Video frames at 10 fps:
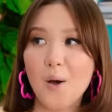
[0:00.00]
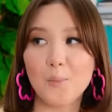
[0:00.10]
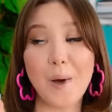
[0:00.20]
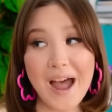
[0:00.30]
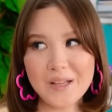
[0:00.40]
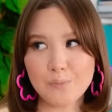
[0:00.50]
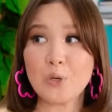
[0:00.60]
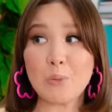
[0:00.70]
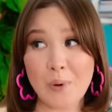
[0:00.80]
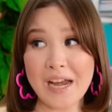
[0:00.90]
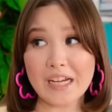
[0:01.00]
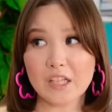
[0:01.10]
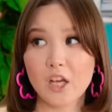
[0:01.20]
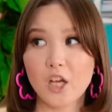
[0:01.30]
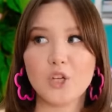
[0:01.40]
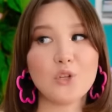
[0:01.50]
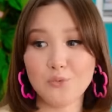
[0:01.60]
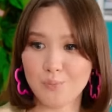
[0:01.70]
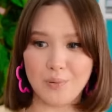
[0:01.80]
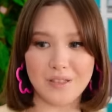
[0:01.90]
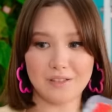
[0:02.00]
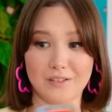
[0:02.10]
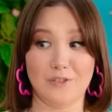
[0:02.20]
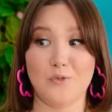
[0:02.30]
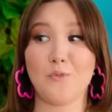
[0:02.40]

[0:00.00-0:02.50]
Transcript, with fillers: Oh, but be prepared. You've been